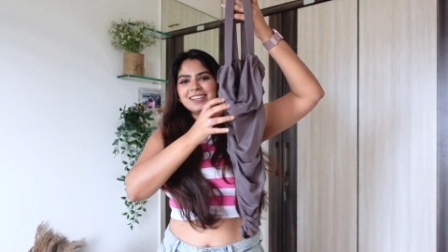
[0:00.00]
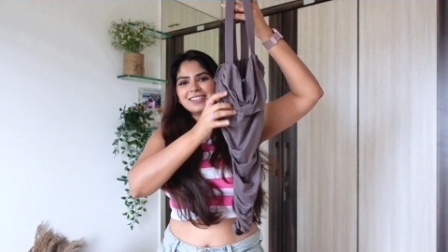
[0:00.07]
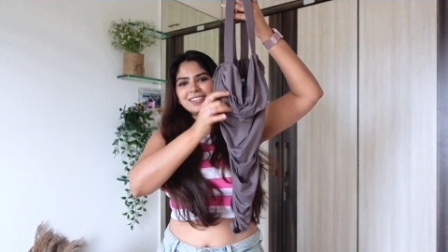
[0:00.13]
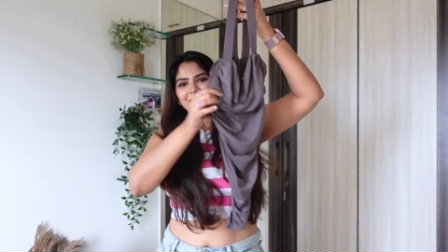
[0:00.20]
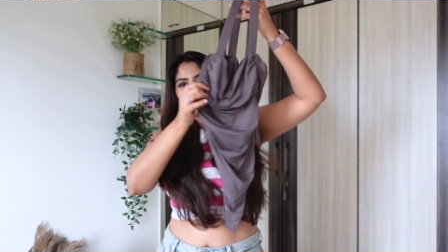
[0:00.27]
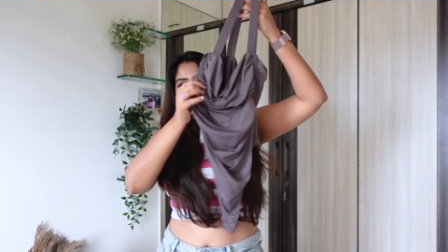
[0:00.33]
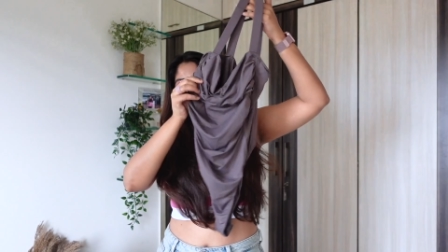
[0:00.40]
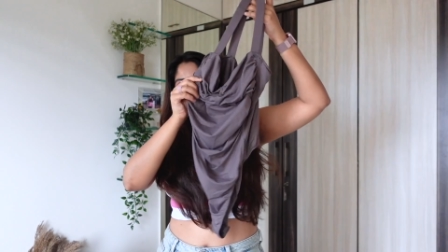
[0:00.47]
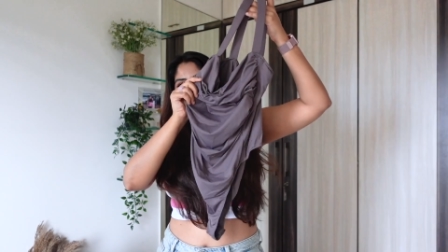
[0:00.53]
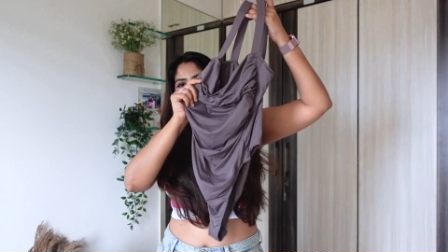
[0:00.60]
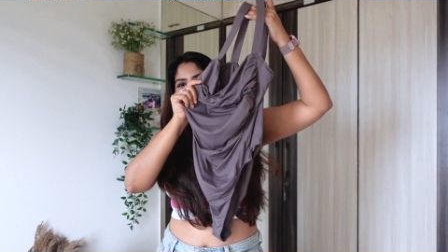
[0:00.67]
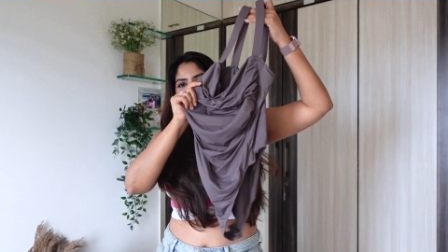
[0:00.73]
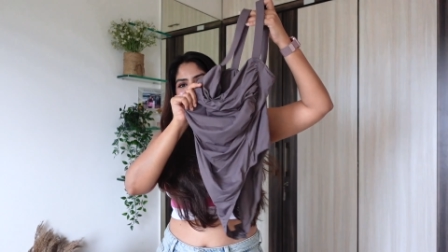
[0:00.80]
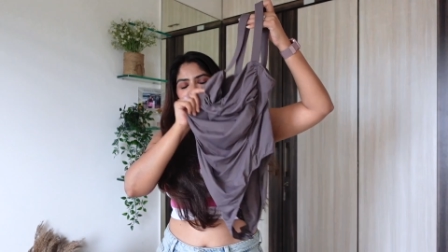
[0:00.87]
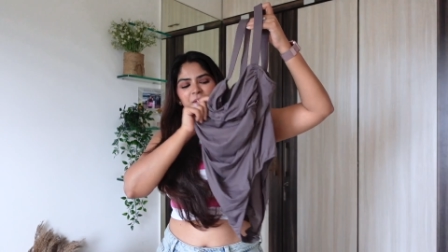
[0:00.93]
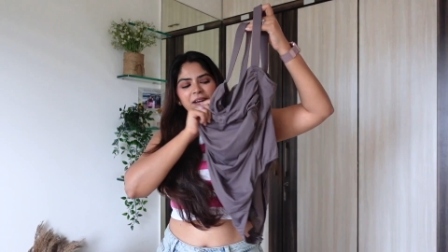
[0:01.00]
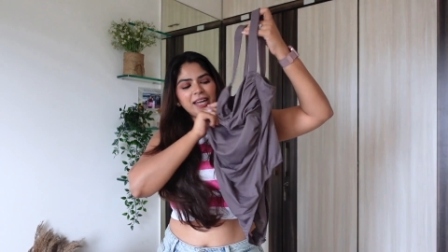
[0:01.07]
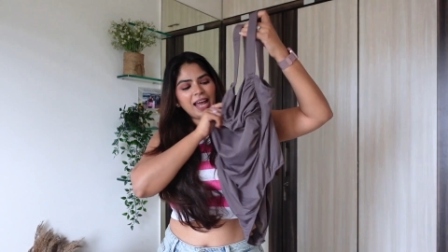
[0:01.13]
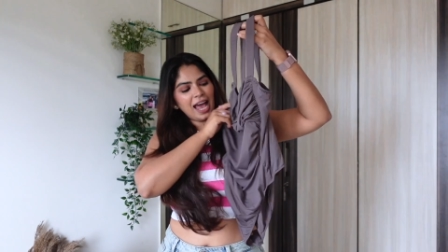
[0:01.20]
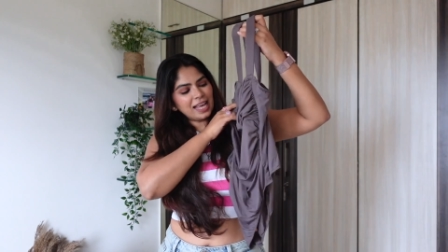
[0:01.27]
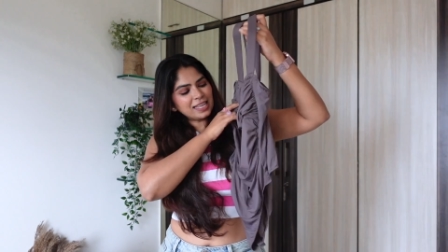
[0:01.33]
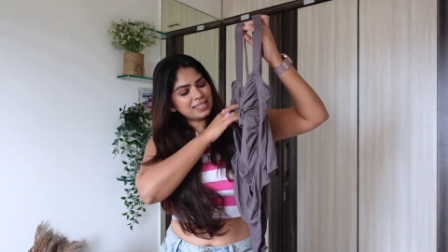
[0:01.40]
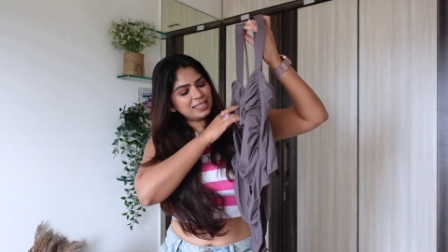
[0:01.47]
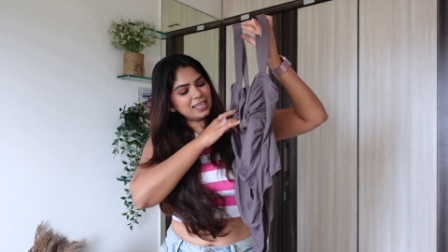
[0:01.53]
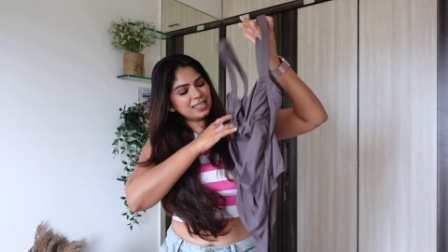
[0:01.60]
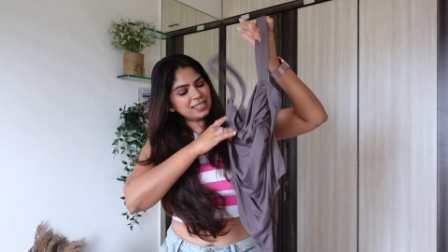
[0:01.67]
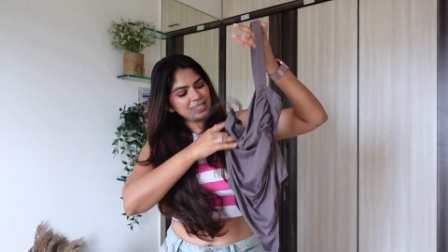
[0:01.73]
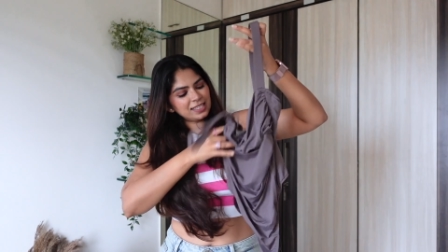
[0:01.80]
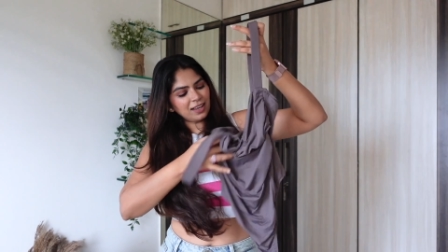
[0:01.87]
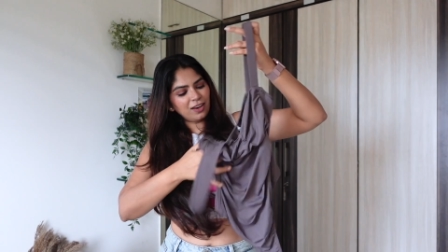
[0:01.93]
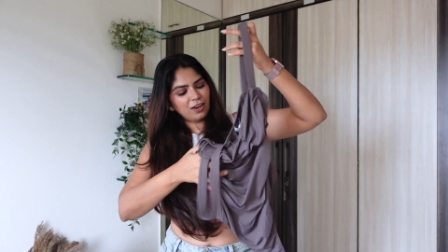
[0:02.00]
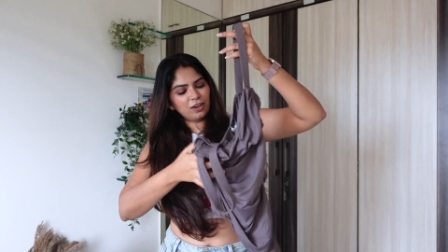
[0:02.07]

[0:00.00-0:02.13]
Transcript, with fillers: So yeah, it has this